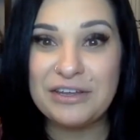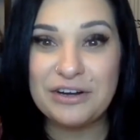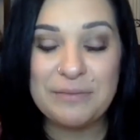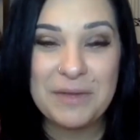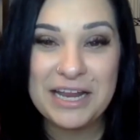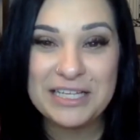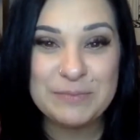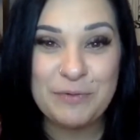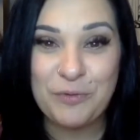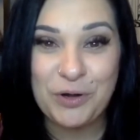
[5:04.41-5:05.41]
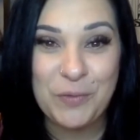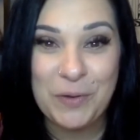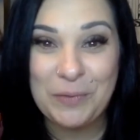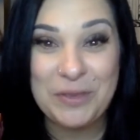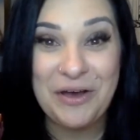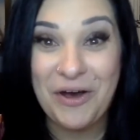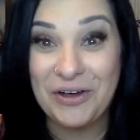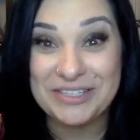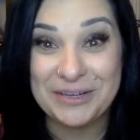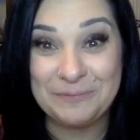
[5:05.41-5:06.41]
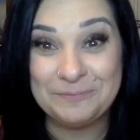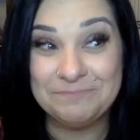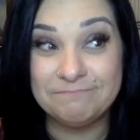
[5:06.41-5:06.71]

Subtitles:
30 minutes before you want to be awesome.